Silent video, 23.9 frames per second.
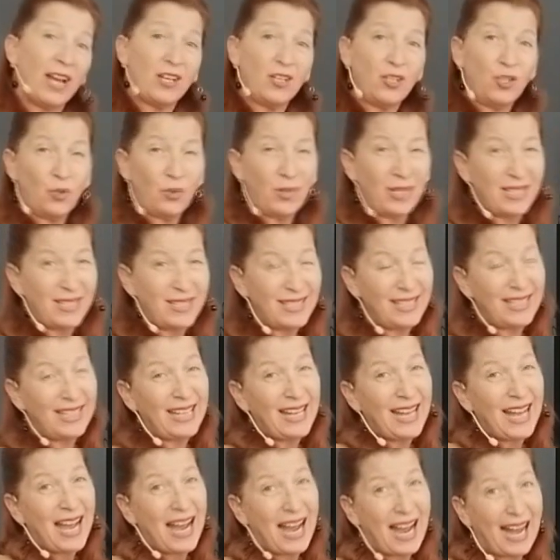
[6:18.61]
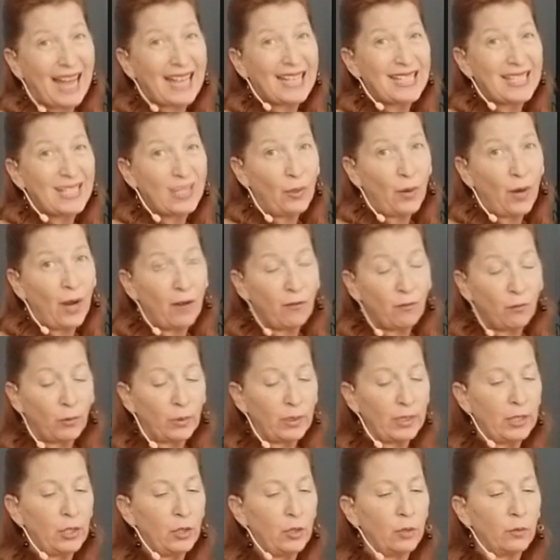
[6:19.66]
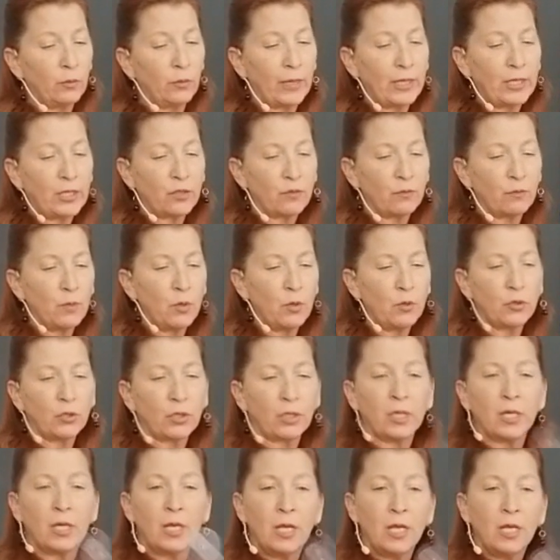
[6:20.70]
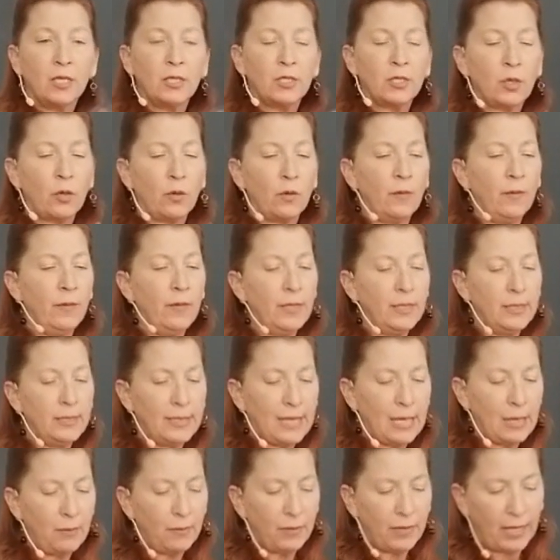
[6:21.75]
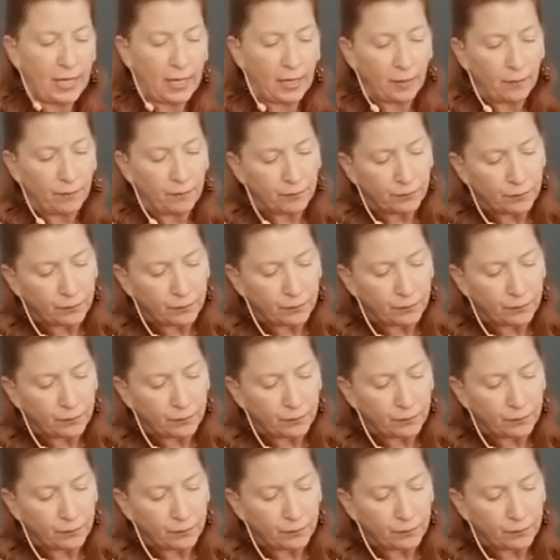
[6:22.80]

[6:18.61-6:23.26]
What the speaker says: as you can see, I still have really good range of motion. So same thing,